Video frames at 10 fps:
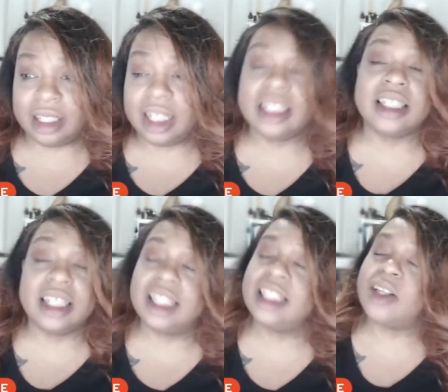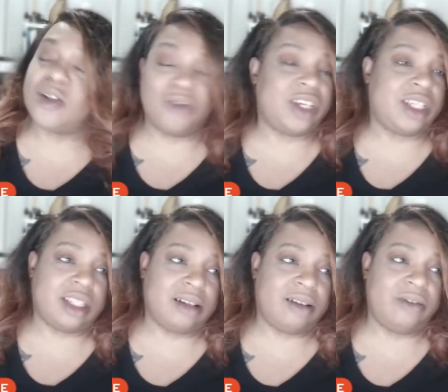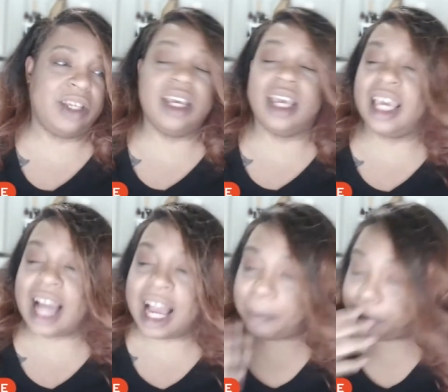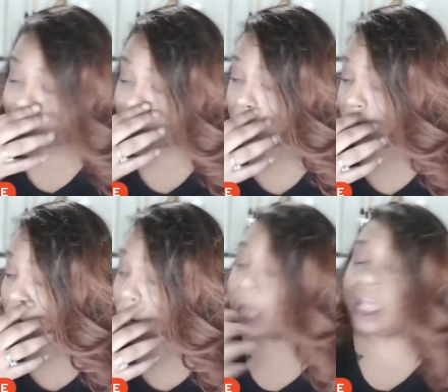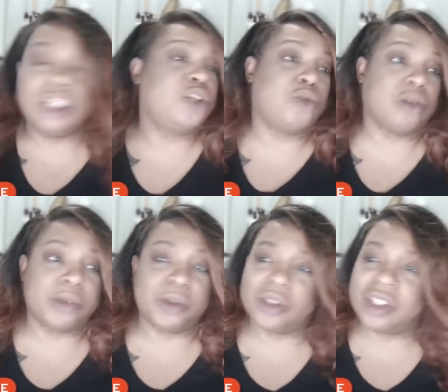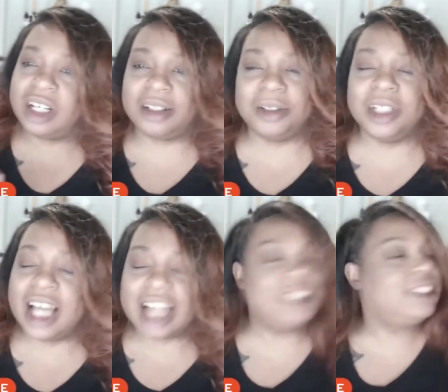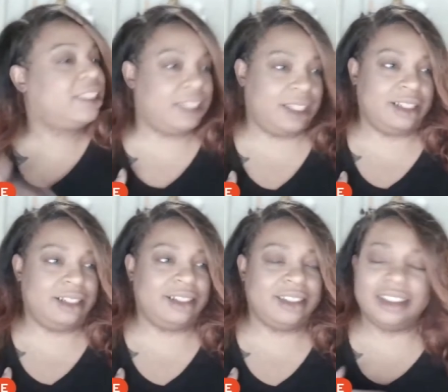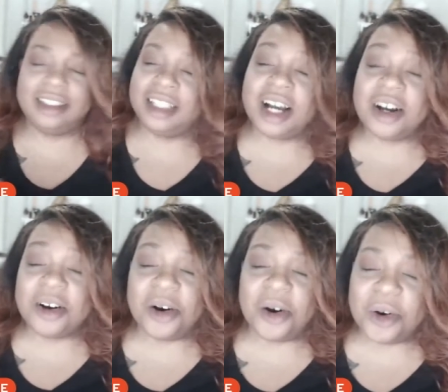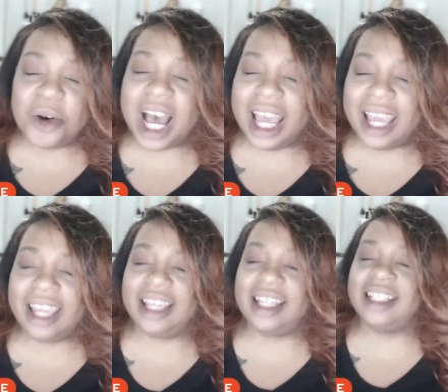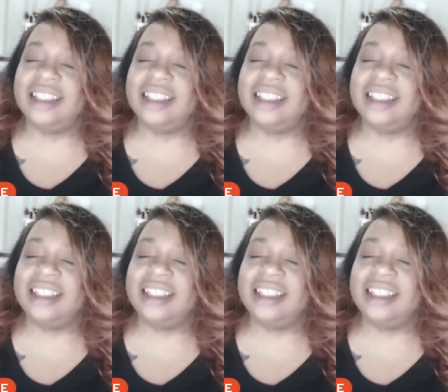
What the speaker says: He can sing his whole face off. And I appreciate it. And he's adorable. So, listen, go Ike.